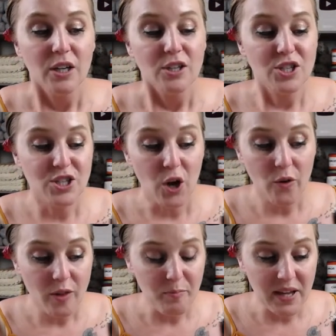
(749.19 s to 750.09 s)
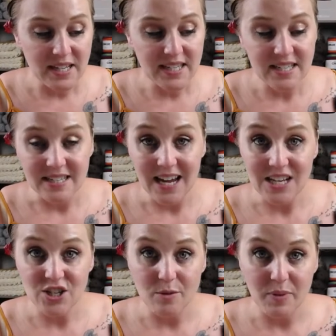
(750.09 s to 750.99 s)
sew the pieces,
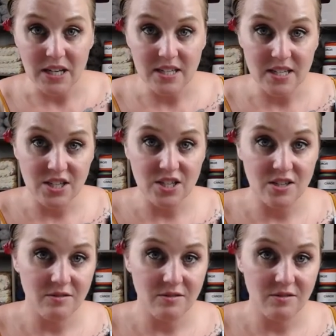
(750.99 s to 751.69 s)
attach the pieces